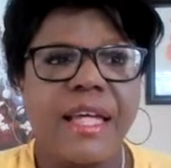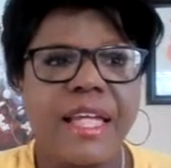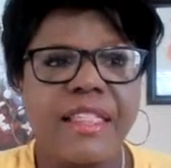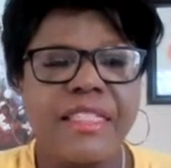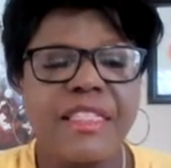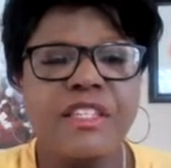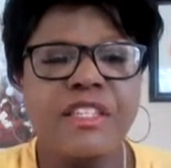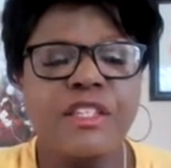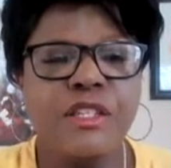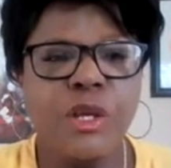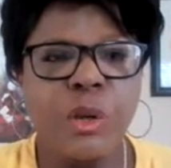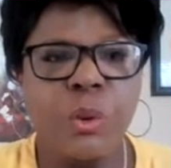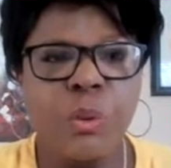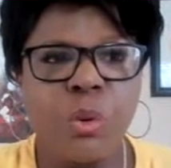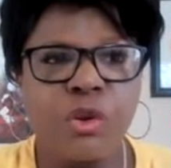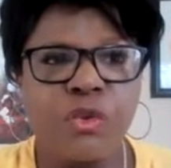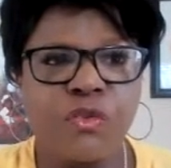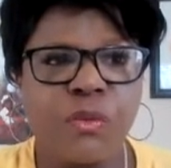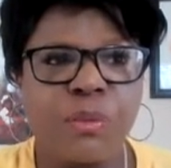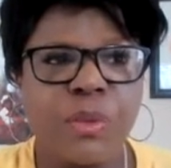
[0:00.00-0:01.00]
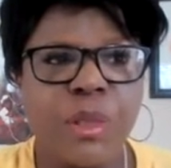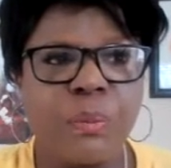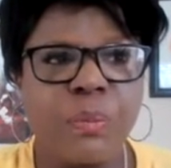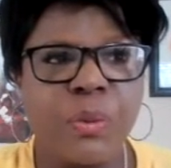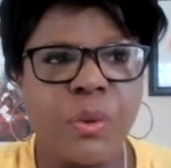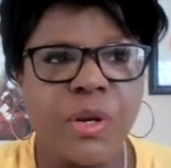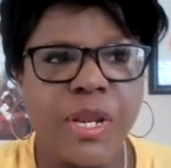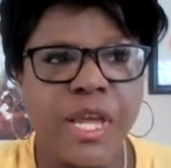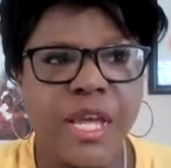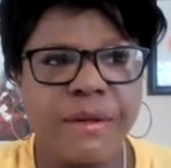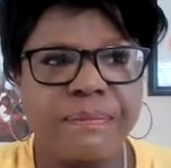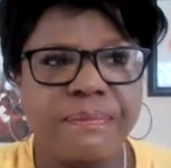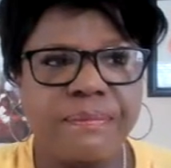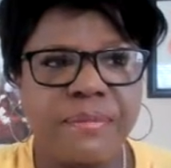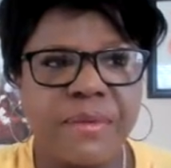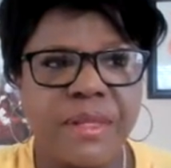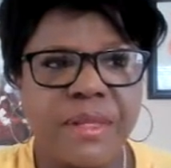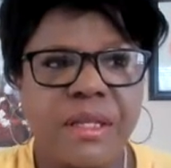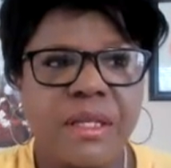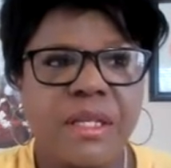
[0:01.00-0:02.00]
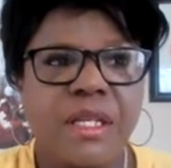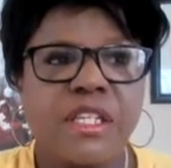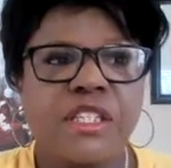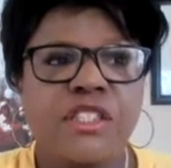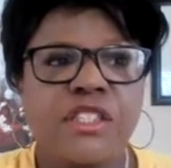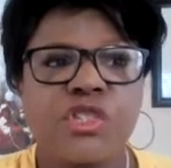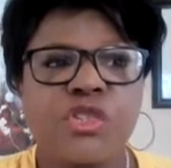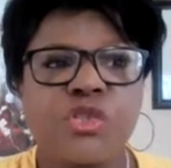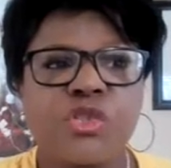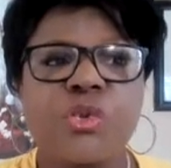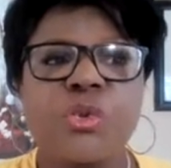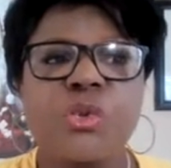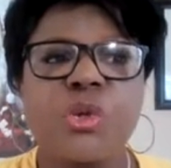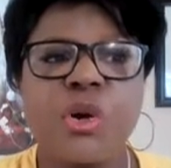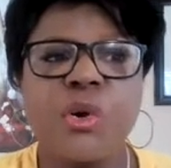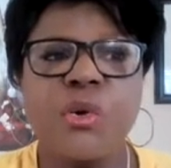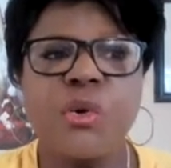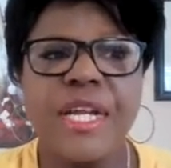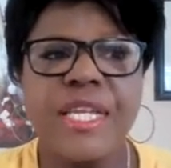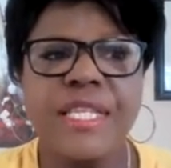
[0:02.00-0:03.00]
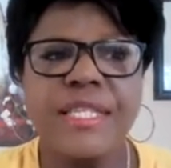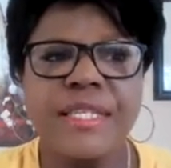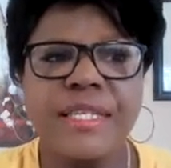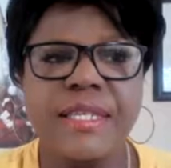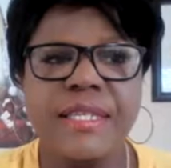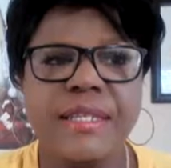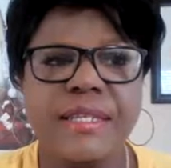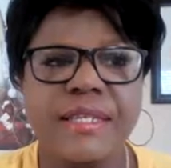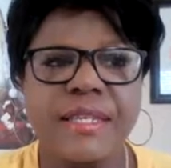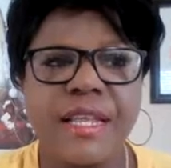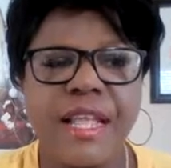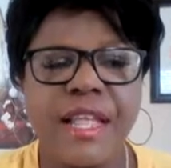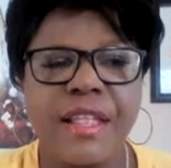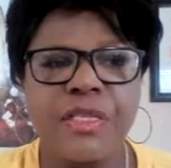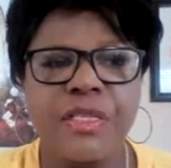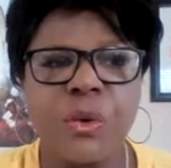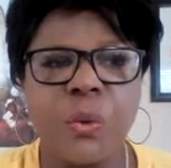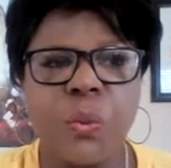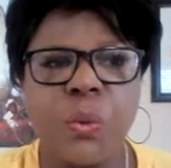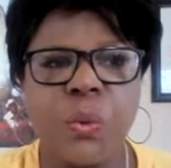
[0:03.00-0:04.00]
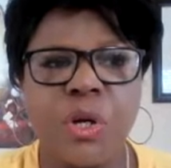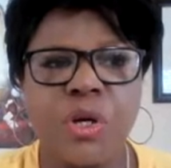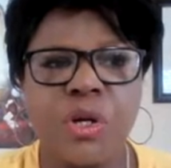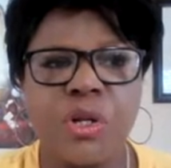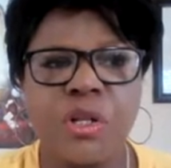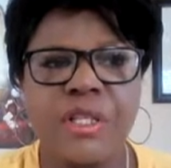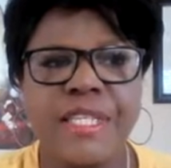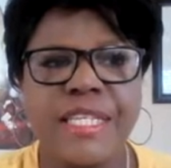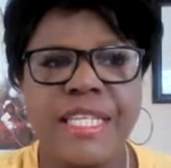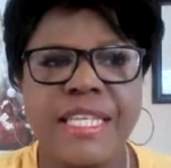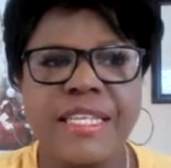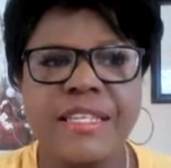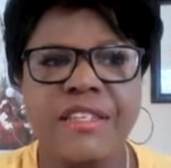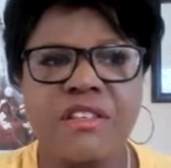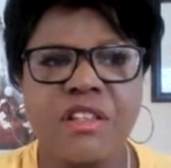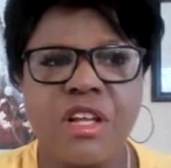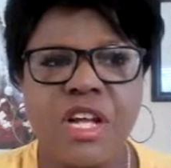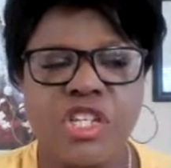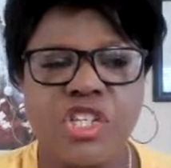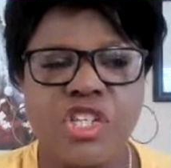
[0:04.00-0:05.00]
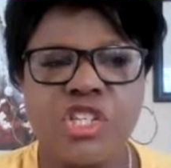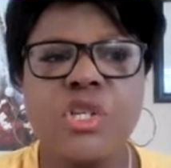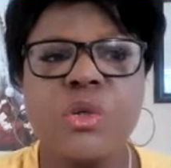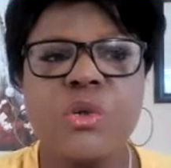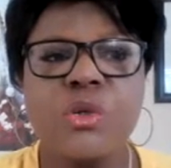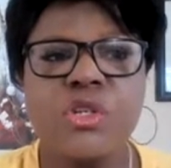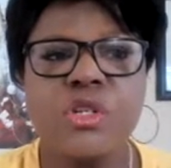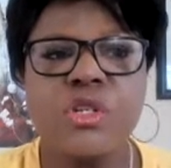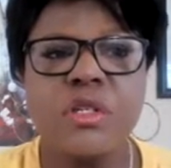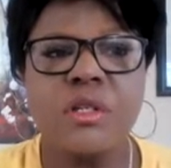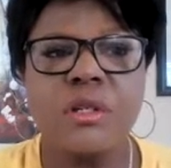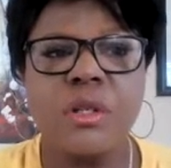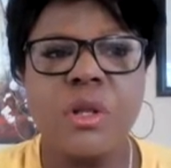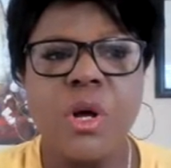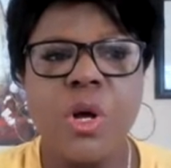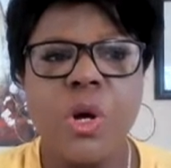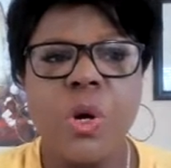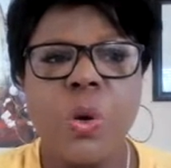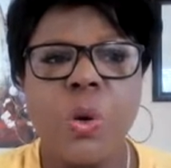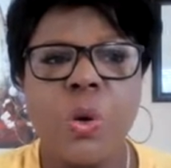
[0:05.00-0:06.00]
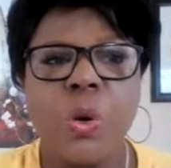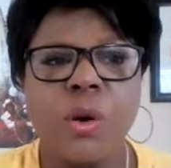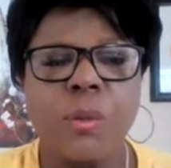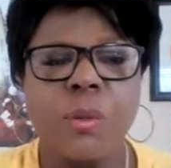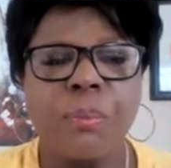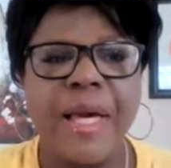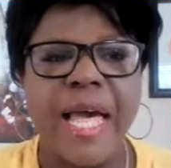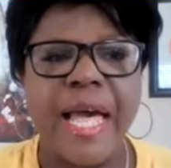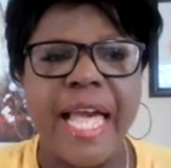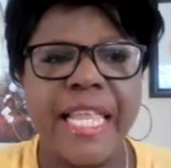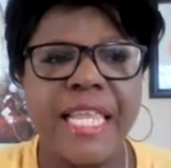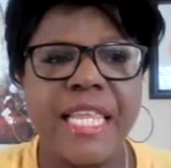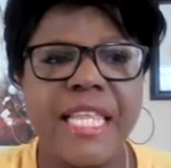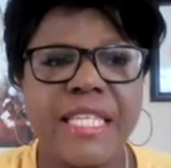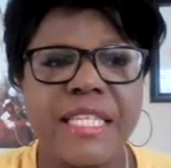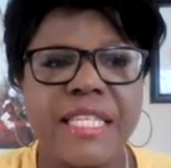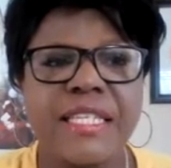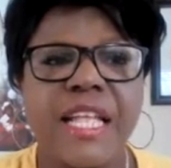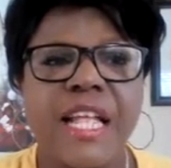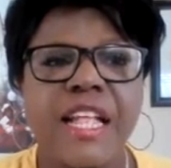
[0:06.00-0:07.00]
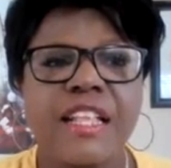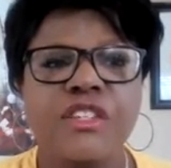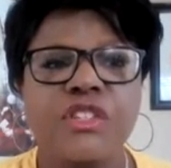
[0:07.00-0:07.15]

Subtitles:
This is a quote from the Buddha. The true crisis in the world is not social or pilots.